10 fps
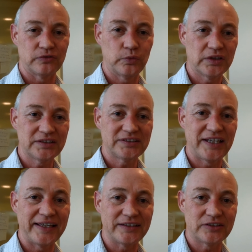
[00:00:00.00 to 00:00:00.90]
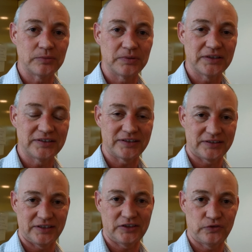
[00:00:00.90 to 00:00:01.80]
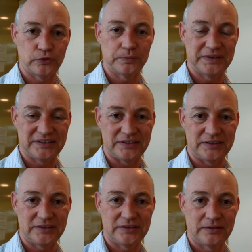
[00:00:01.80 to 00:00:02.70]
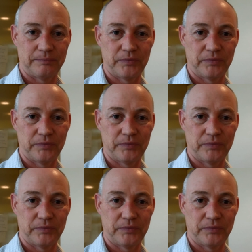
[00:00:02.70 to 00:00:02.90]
of what it takes to be a successful business.